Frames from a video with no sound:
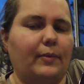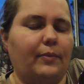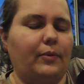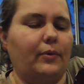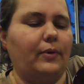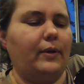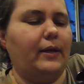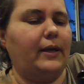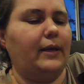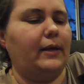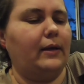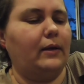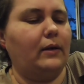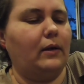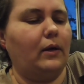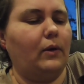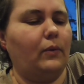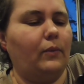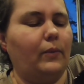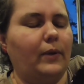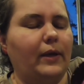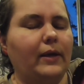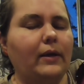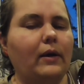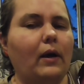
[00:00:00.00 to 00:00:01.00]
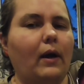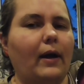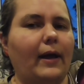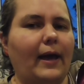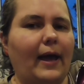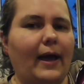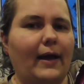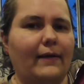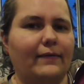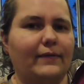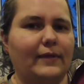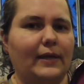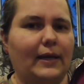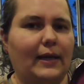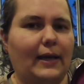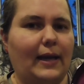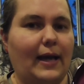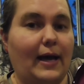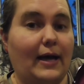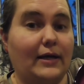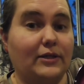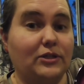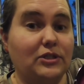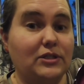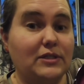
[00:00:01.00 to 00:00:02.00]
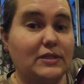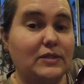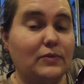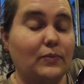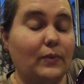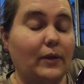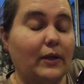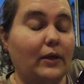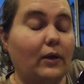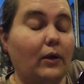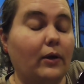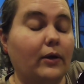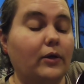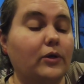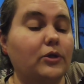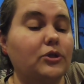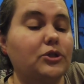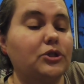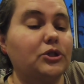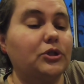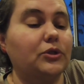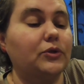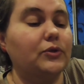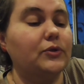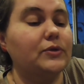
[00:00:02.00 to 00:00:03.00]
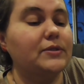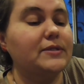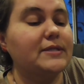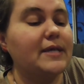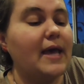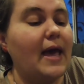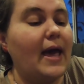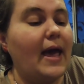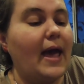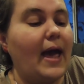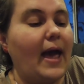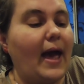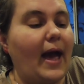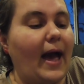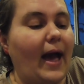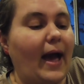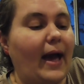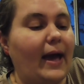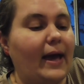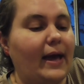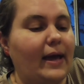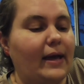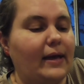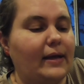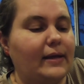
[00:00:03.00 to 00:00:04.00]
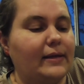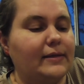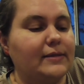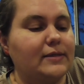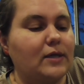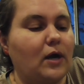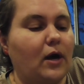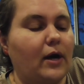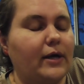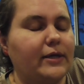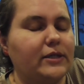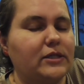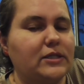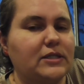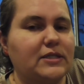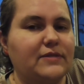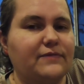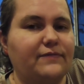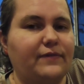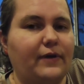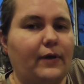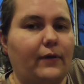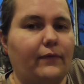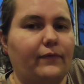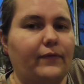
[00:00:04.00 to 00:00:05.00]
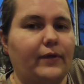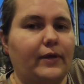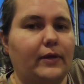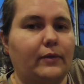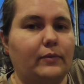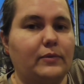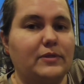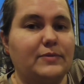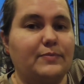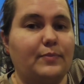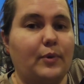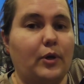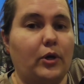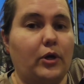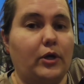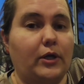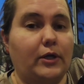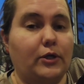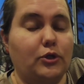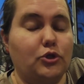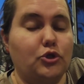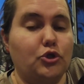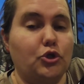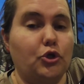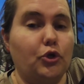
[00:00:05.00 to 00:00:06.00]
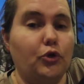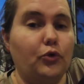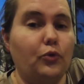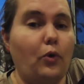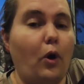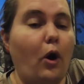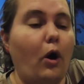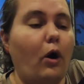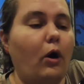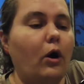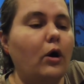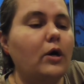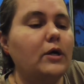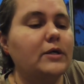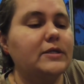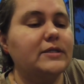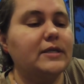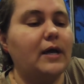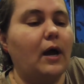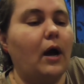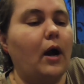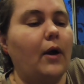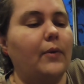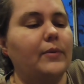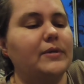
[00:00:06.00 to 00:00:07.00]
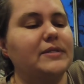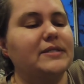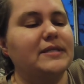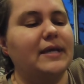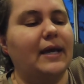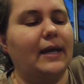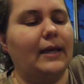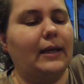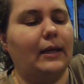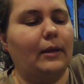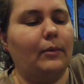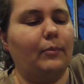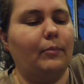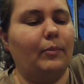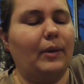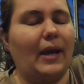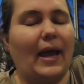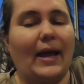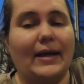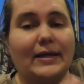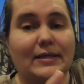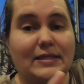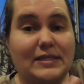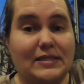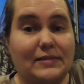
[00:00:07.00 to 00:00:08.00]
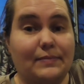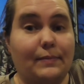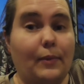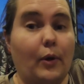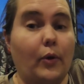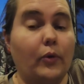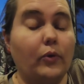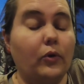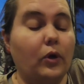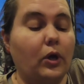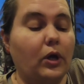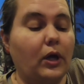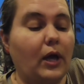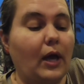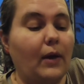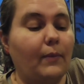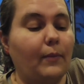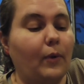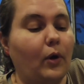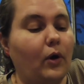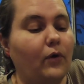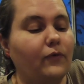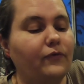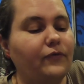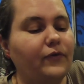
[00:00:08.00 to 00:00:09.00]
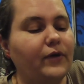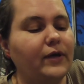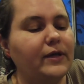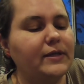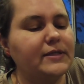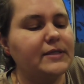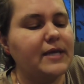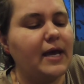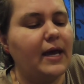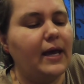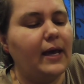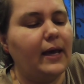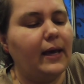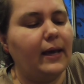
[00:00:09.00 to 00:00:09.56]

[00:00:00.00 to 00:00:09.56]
I put in a wick, I had the largest wick I could use, and I just felt that it was burning too hot. I was getting black smoke come off it.